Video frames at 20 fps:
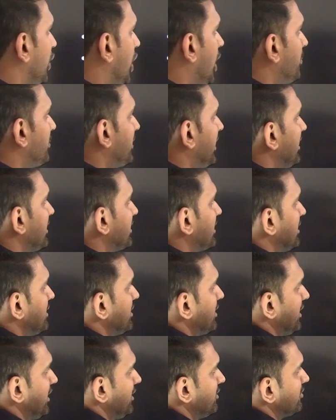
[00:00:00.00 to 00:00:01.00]
Top 10
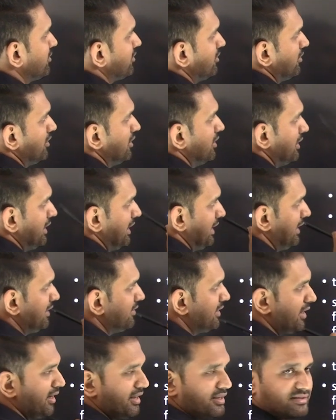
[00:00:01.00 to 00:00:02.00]
countries
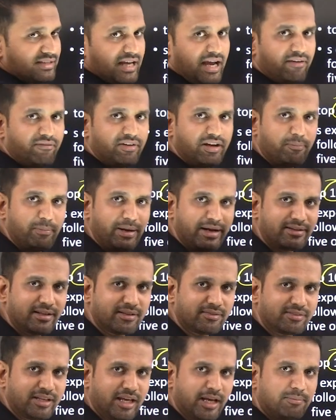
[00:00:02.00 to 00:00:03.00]
in the list have remained the
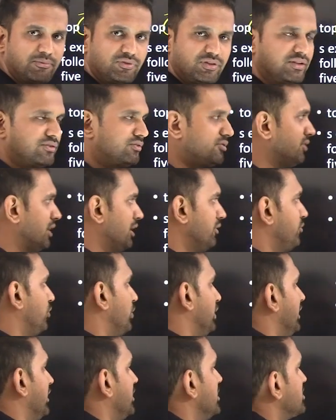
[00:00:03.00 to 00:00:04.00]
same since
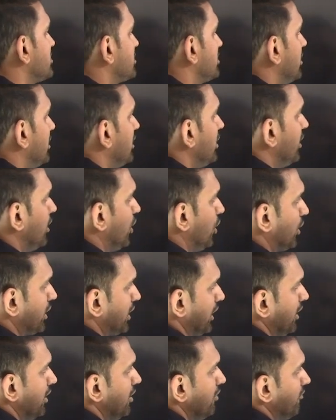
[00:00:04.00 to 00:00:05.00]
3-4 years.
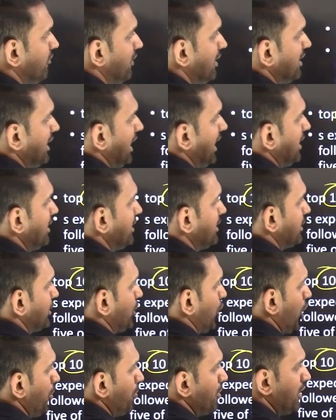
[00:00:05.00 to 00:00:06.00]
Okay, Finland
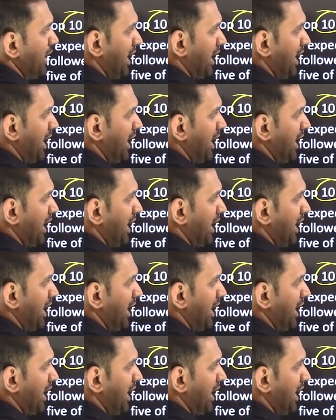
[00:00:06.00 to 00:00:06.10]
topped